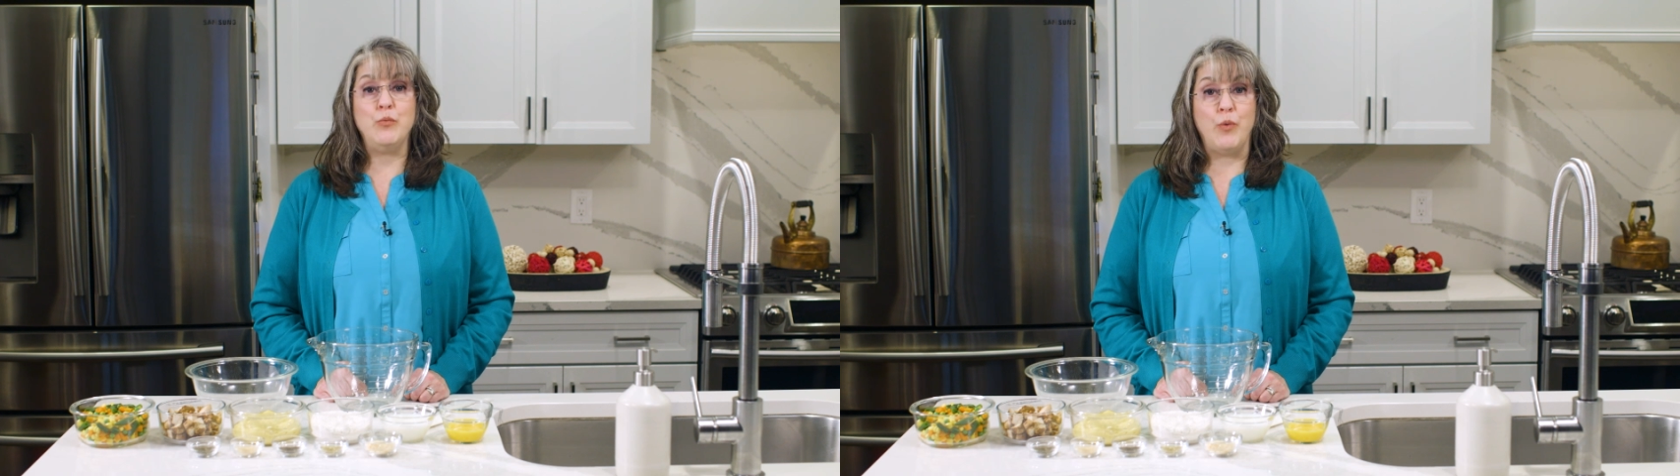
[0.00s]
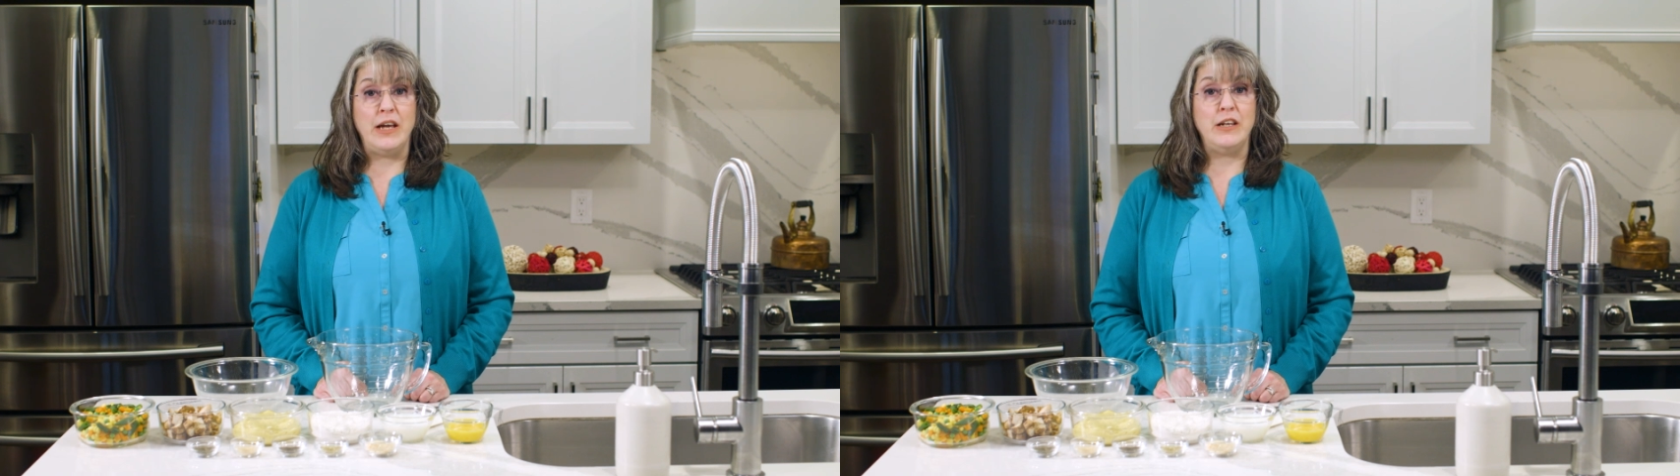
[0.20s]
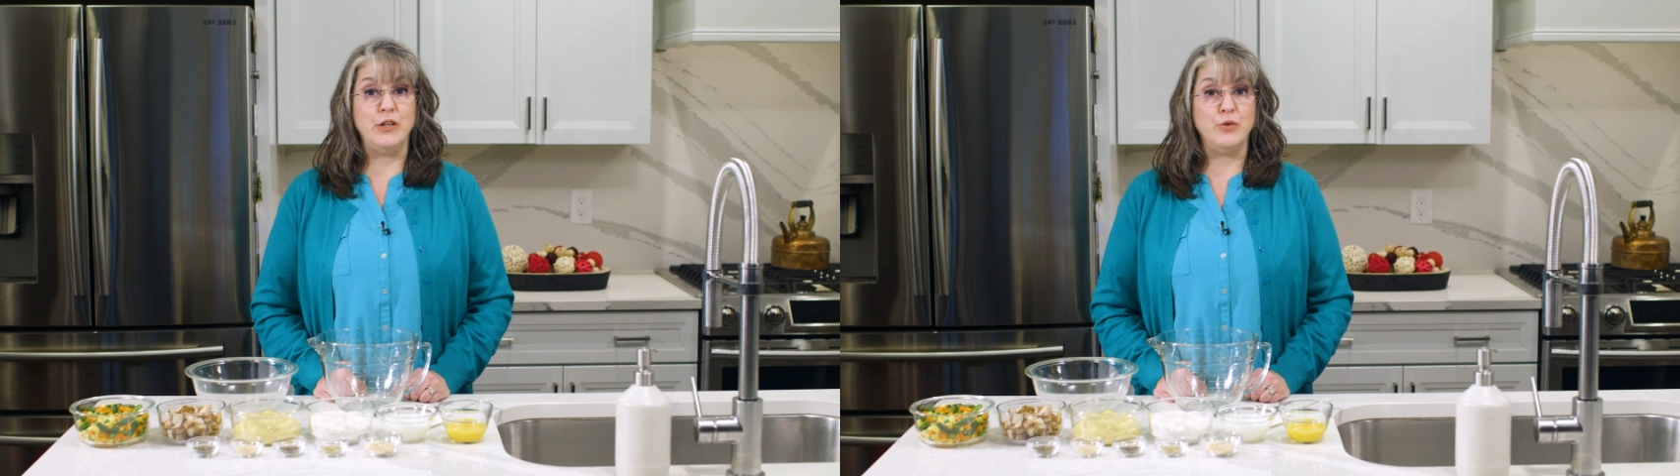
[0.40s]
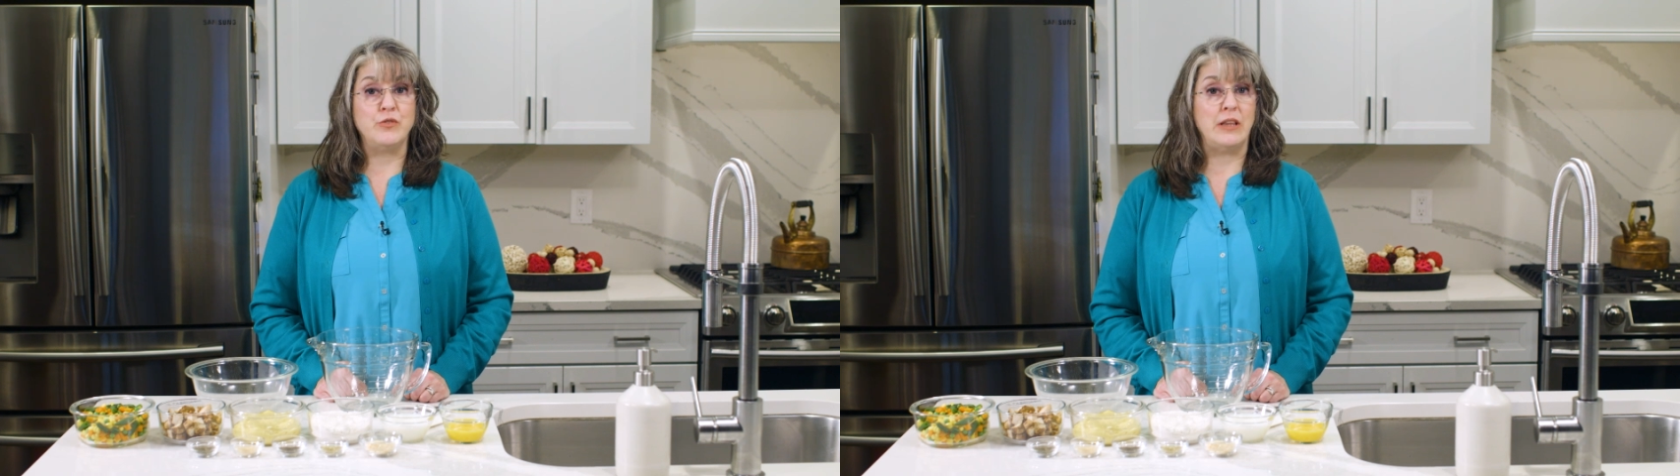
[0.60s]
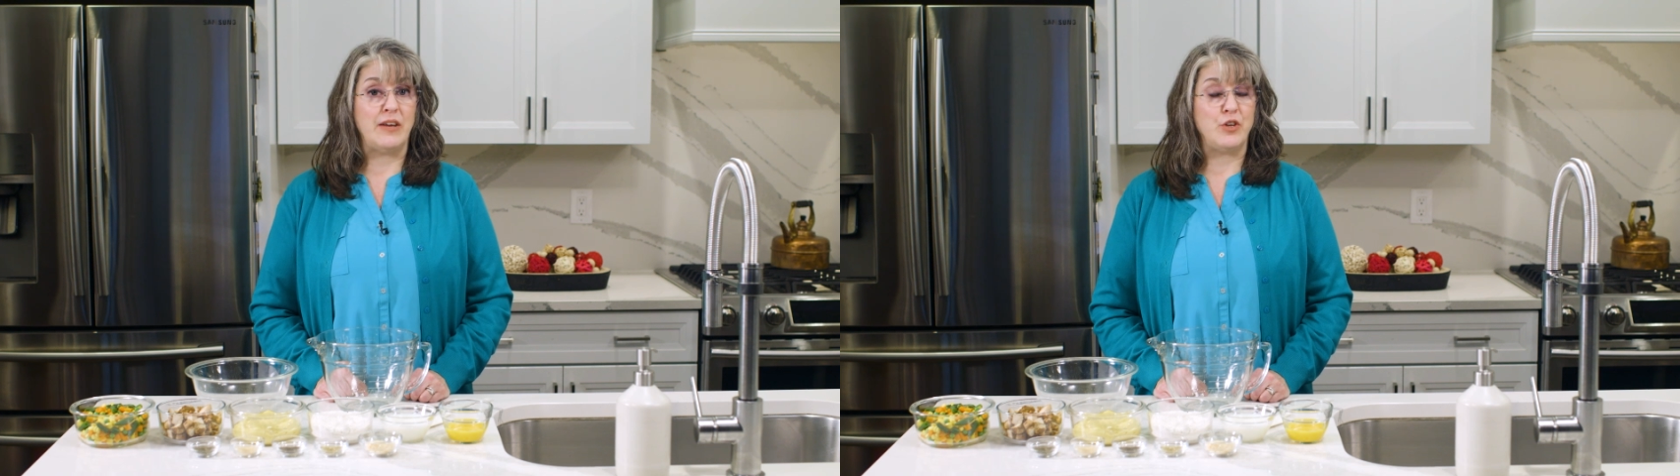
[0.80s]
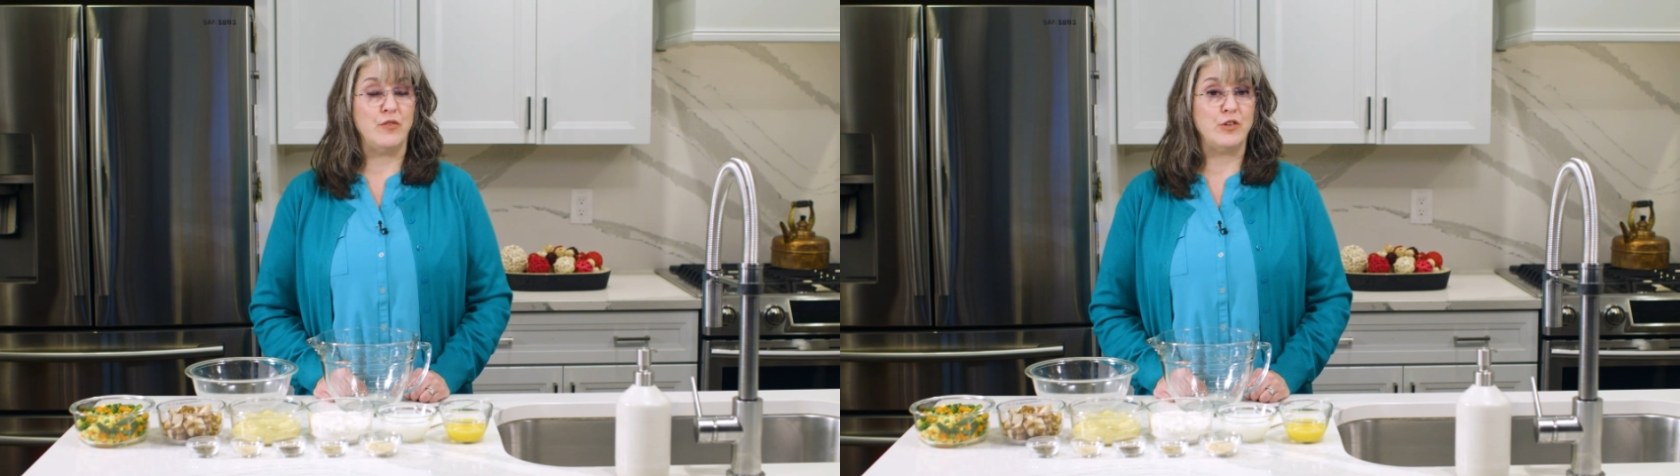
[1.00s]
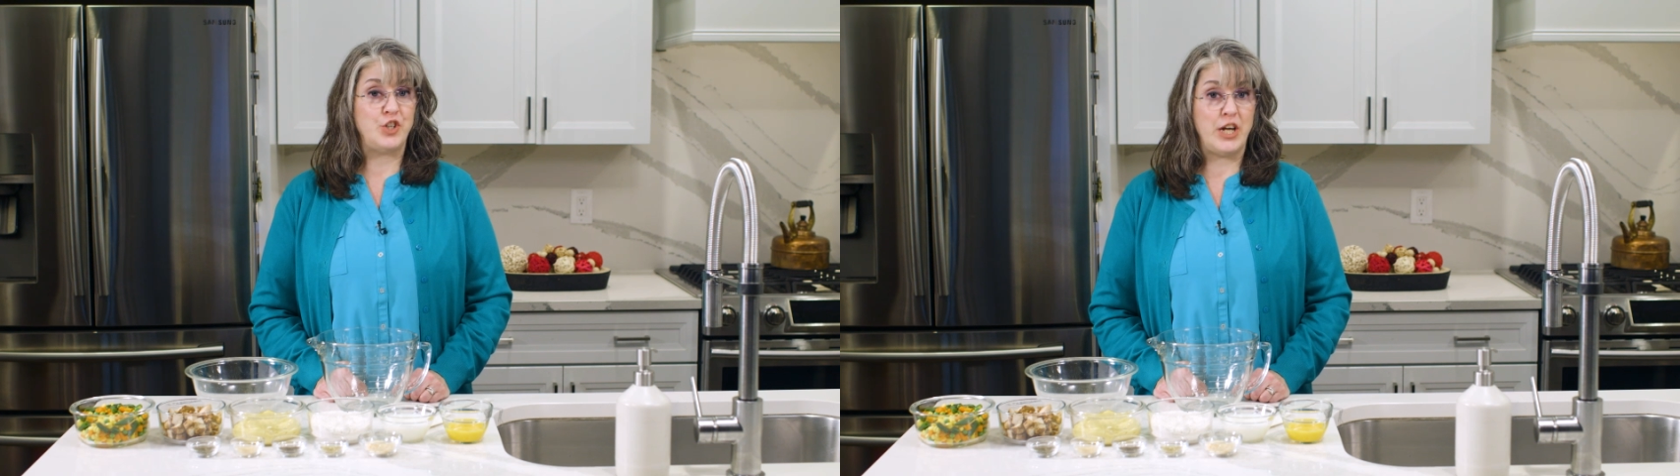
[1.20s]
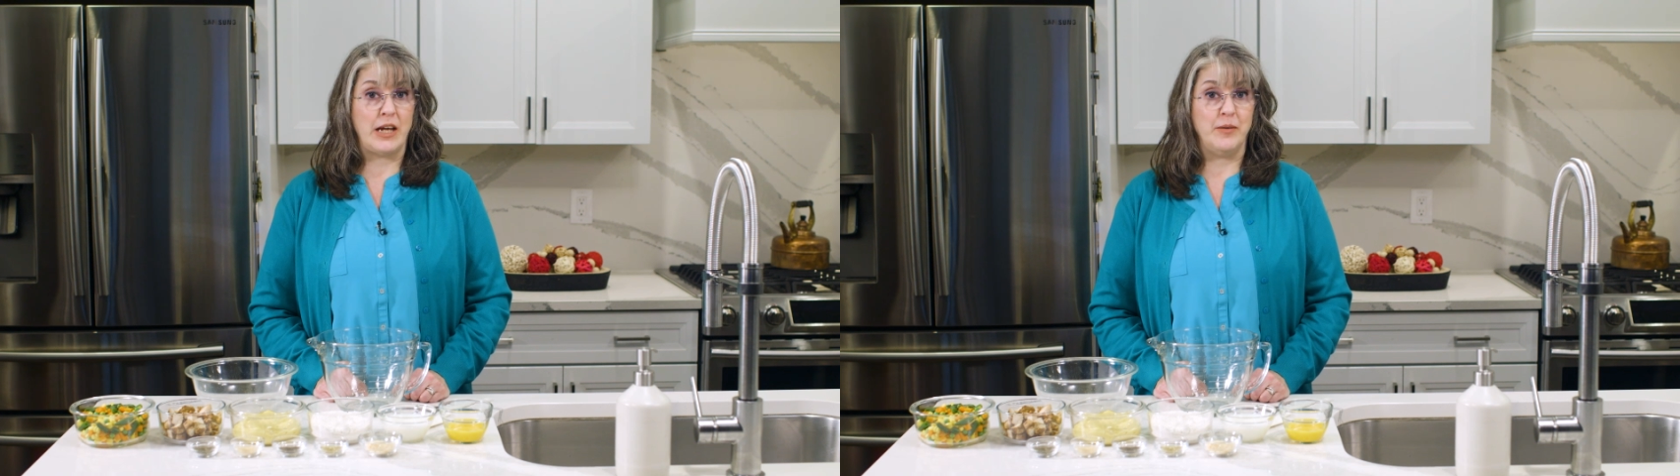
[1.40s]
way to use leftover
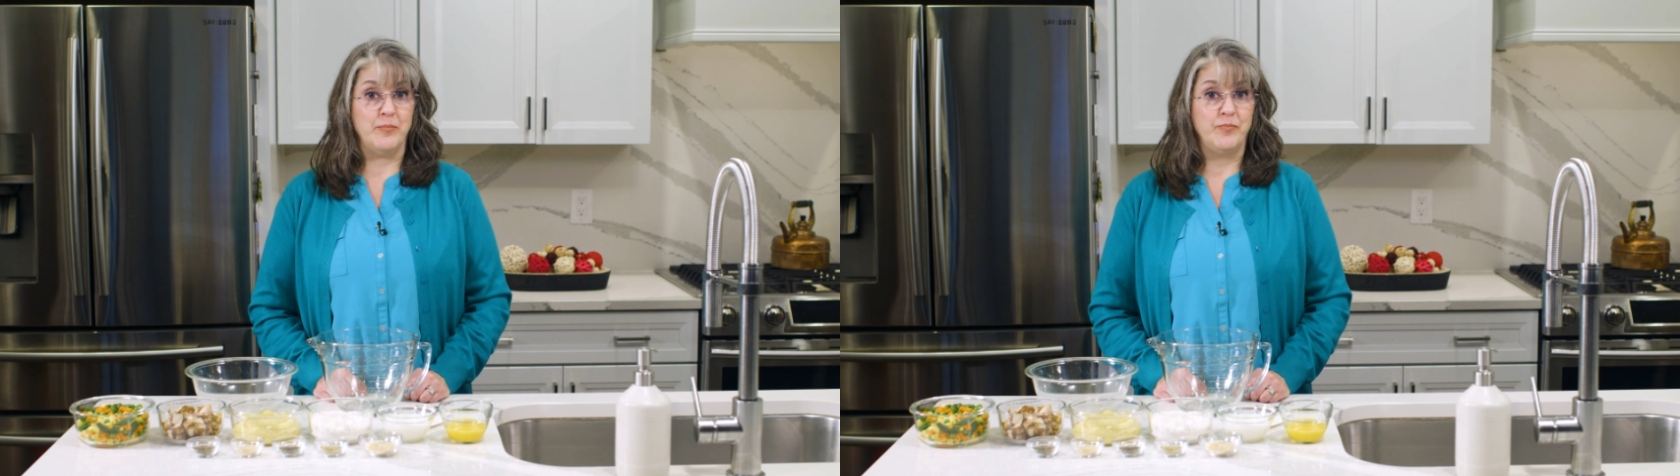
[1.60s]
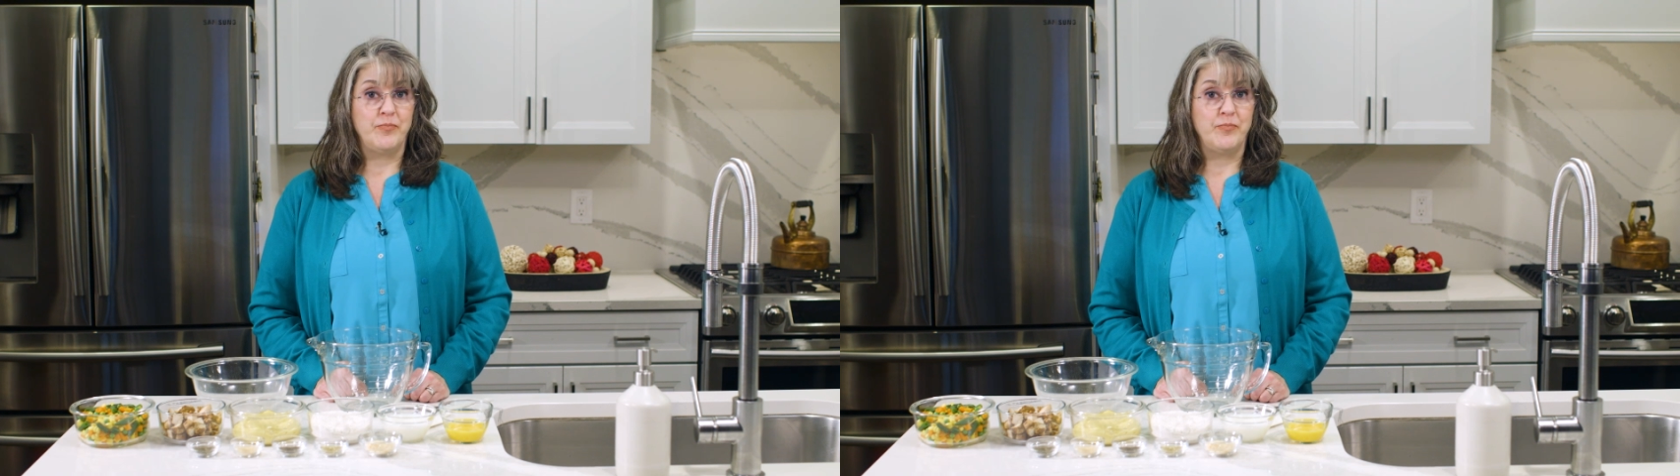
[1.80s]
chicken.